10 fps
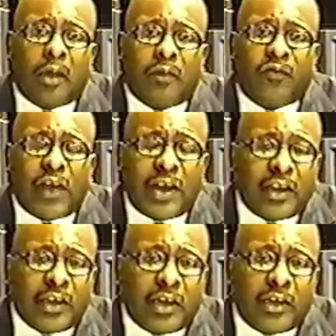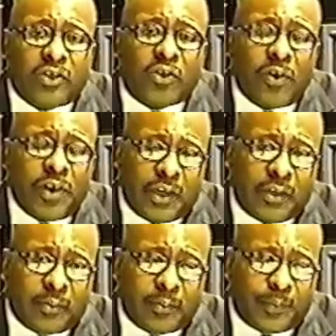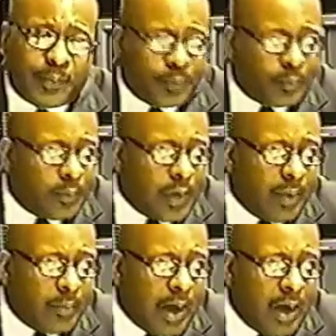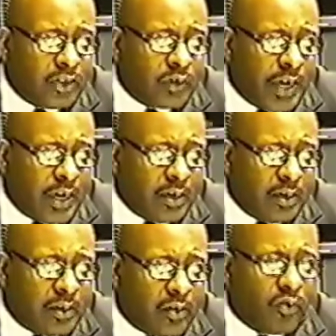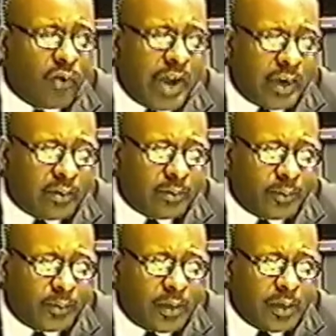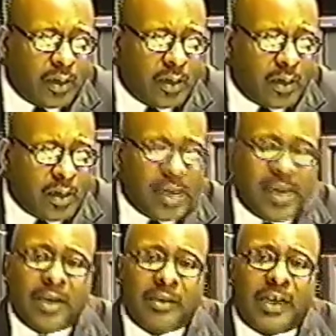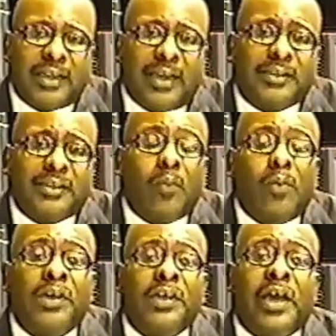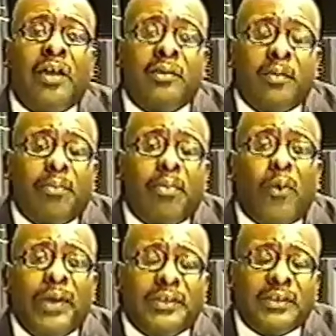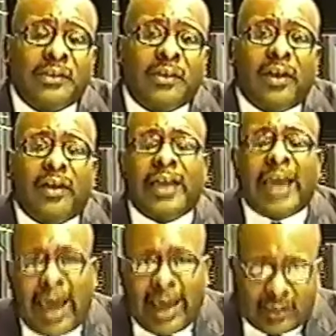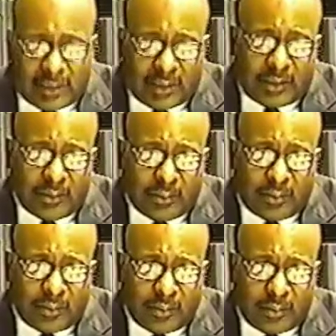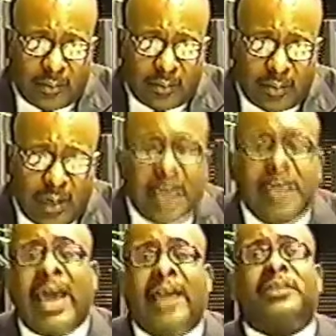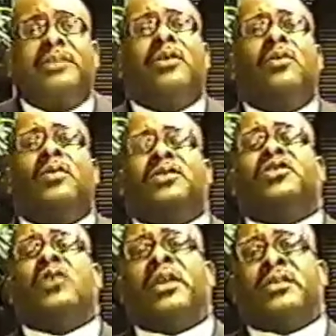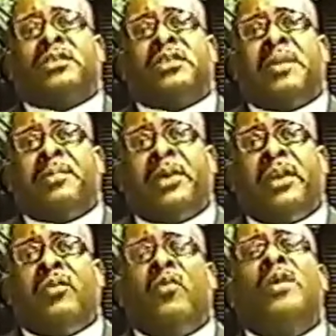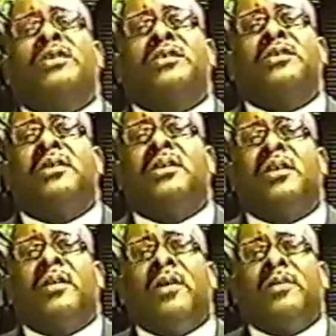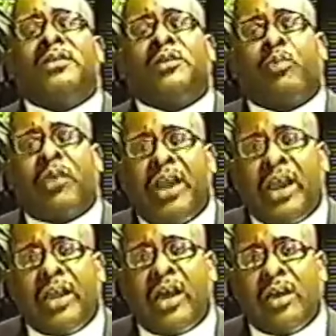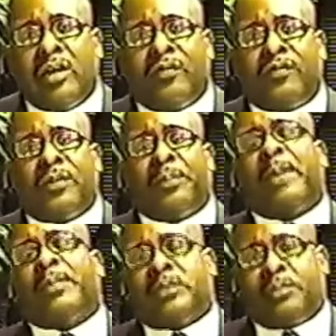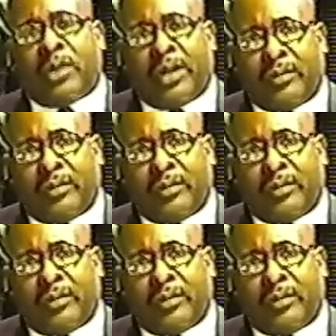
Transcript: Finally, an attorney named Andre Grant said that someone yelled poison gas. And that's what started the stampede. It wasn't the spraying of the pepper spray.